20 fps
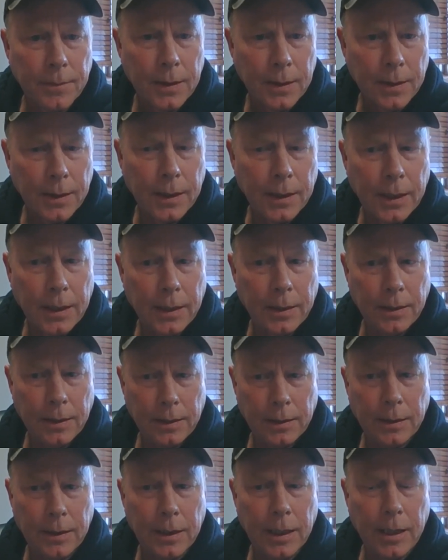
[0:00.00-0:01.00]
And
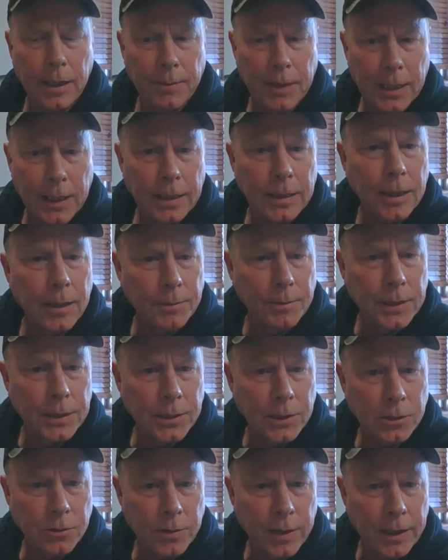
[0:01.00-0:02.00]
the name of that company is
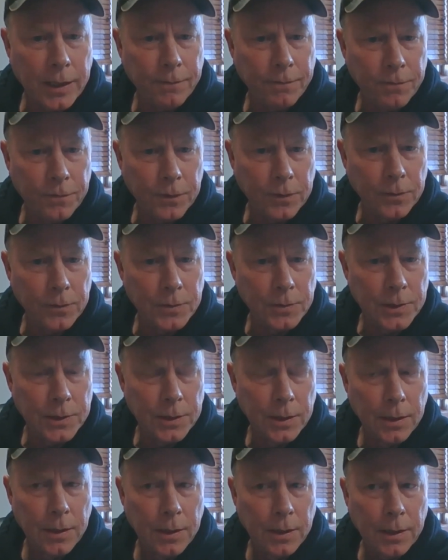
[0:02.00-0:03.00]
Tramp Foods.
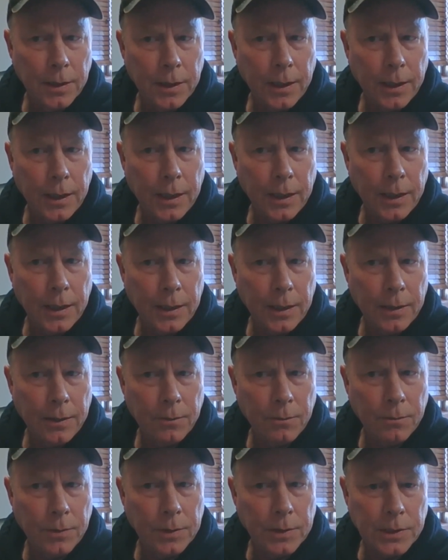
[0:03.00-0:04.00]

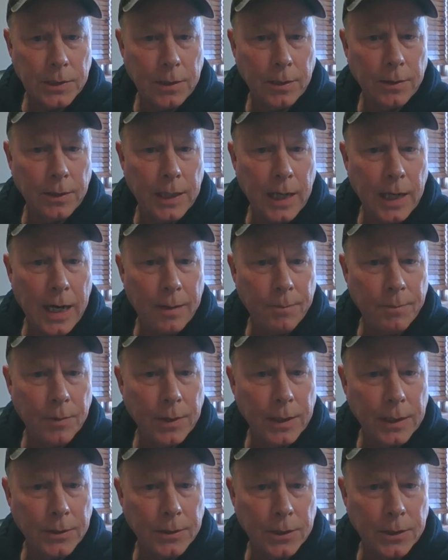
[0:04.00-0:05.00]
And we started
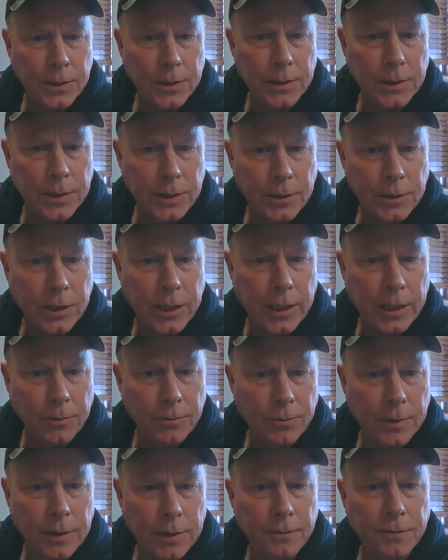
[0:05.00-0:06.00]
operations in January of